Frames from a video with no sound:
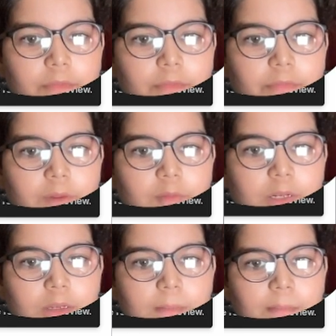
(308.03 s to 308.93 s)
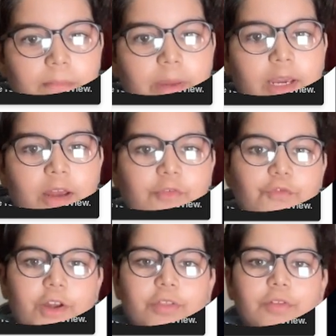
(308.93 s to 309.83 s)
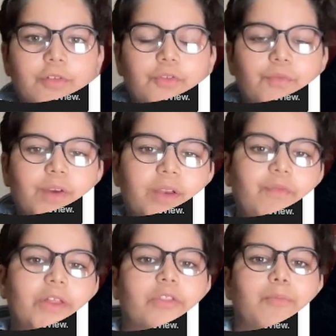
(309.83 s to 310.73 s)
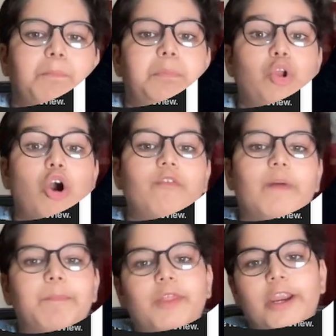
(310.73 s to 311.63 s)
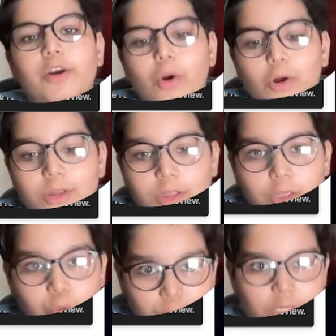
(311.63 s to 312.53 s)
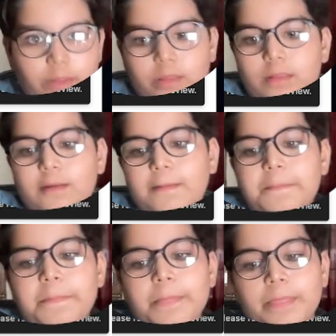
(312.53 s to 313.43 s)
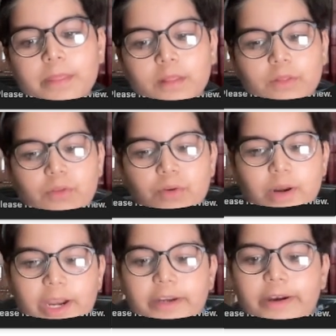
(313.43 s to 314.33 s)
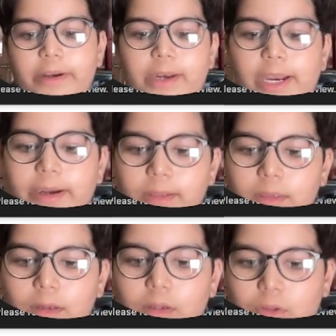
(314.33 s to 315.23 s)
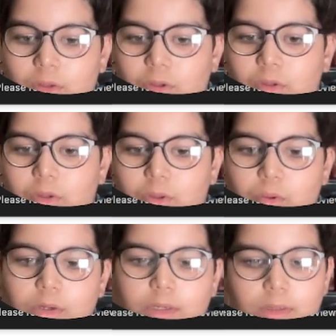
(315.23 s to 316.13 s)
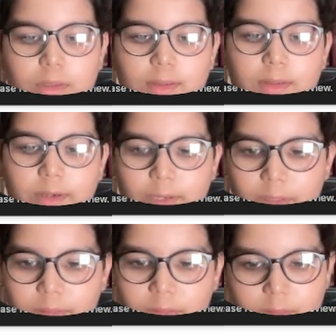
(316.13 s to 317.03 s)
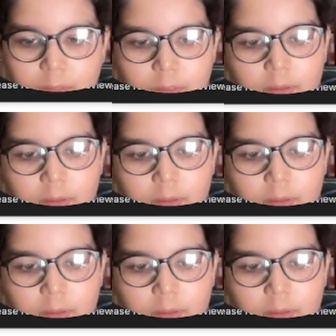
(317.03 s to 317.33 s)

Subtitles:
we will make our very first blog website on Lotus. So write a title Lotus.